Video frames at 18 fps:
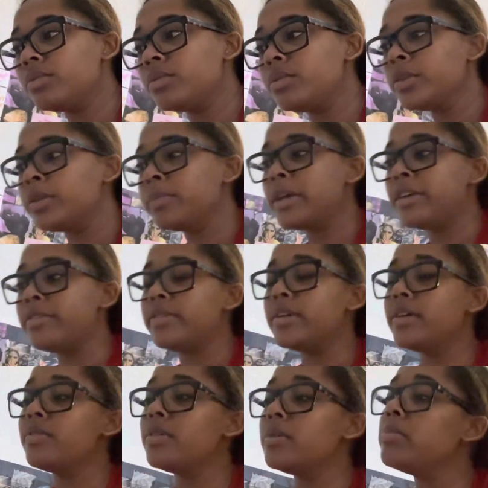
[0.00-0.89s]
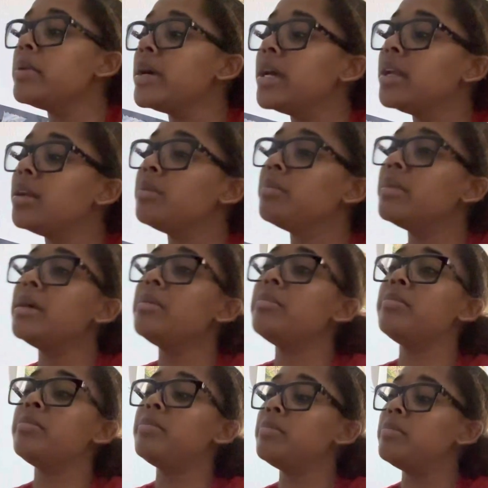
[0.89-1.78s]
ruined my favorite pen on my
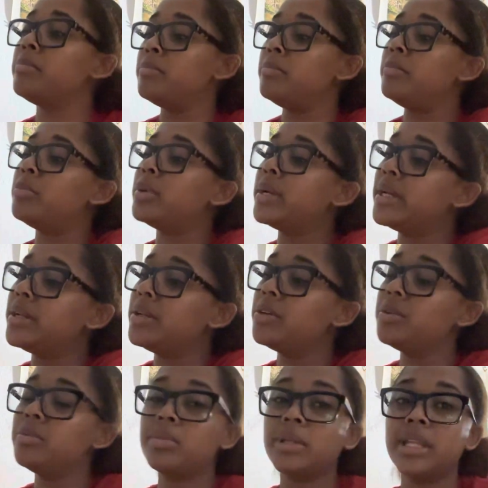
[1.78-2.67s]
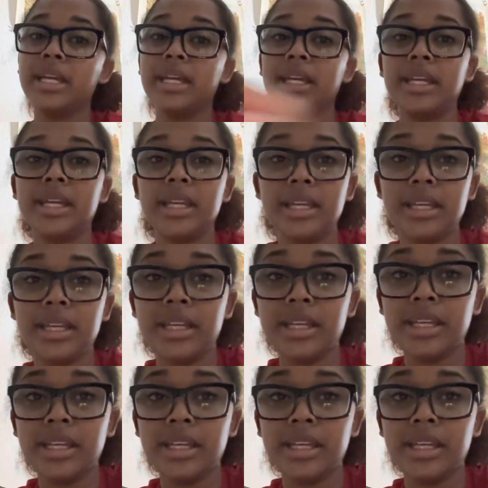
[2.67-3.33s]
brand new blanket.